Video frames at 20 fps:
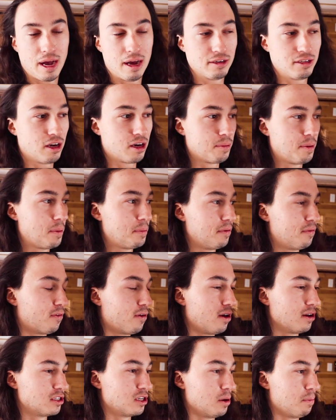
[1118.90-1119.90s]
talked about before I
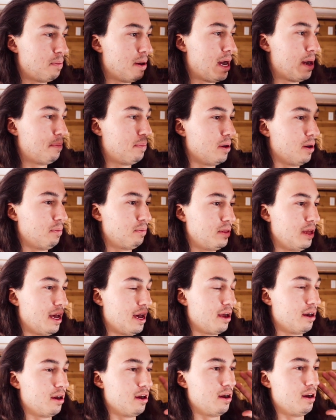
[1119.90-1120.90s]
was gonna pop up
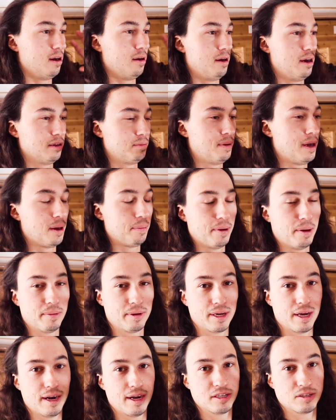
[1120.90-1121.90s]
that uh, I'll pop up
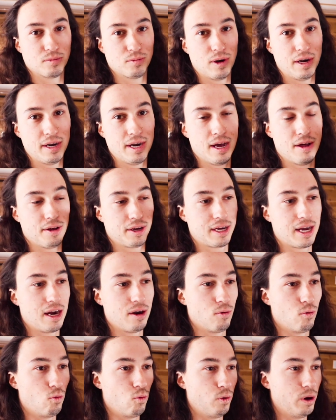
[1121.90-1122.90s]
again as of right now, like kind
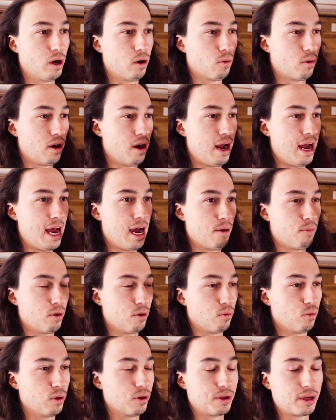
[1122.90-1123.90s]
of where we're at. We're
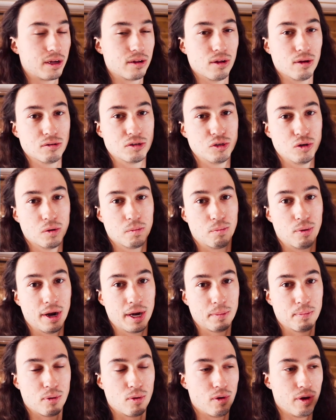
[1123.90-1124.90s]
really close to a
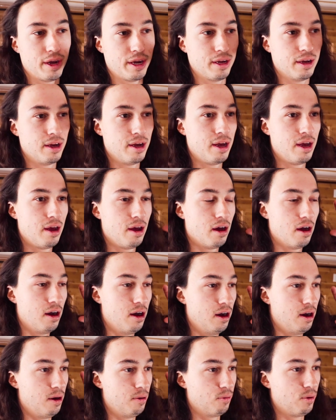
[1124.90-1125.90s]
break point.
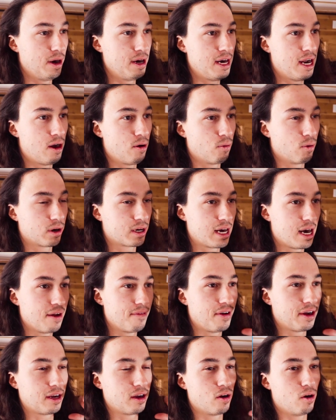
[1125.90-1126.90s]
Um, right now, we're kind of
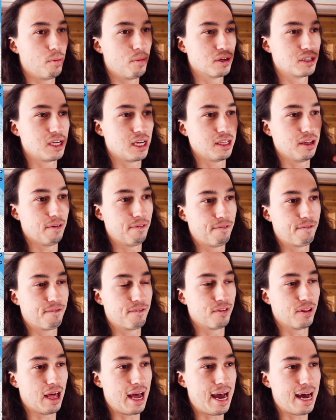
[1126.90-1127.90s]
like almost on the
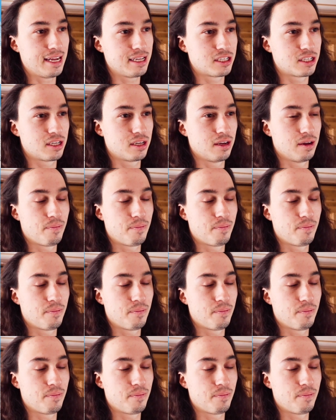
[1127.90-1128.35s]
flats,